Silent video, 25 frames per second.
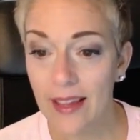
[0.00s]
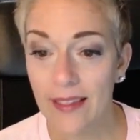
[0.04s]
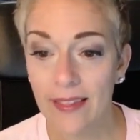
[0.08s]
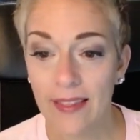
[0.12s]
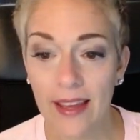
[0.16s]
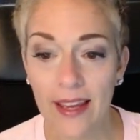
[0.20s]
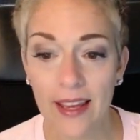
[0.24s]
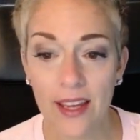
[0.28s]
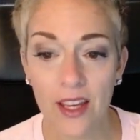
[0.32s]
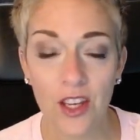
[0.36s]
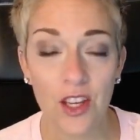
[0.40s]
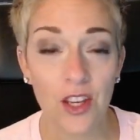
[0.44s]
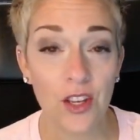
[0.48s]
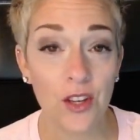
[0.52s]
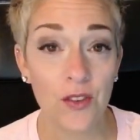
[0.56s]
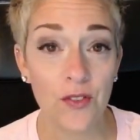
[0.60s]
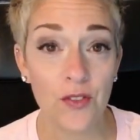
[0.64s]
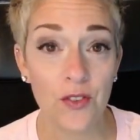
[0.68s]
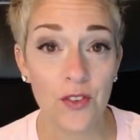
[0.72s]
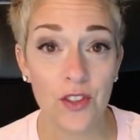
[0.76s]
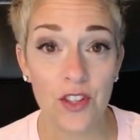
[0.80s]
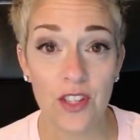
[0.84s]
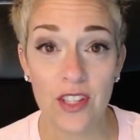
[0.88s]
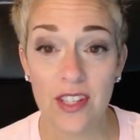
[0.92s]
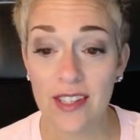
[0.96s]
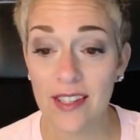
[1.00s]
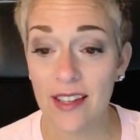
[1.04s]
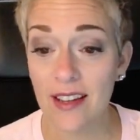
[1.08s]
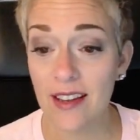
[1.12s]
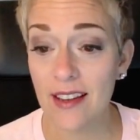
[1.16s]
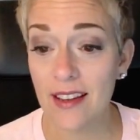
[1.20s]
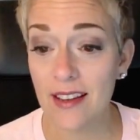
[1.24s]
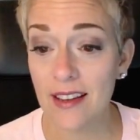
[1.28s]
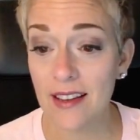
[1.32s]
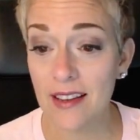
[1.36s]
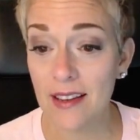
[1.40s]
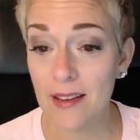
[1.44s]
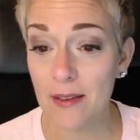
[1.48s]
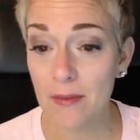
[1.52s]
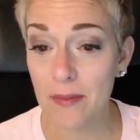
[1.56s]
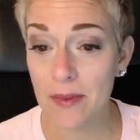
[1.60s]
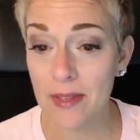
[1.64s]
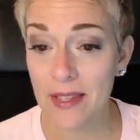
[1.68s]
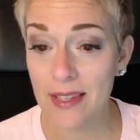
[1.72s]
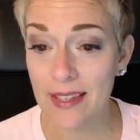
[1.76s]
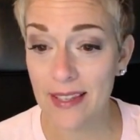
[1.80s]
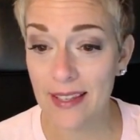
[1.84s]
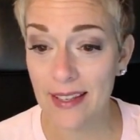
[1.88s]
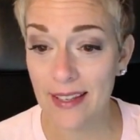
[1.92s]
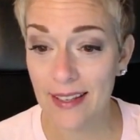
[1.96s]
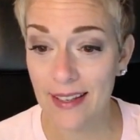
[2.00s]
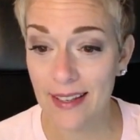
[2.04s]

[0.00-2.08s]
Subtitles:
Thank you for the subs.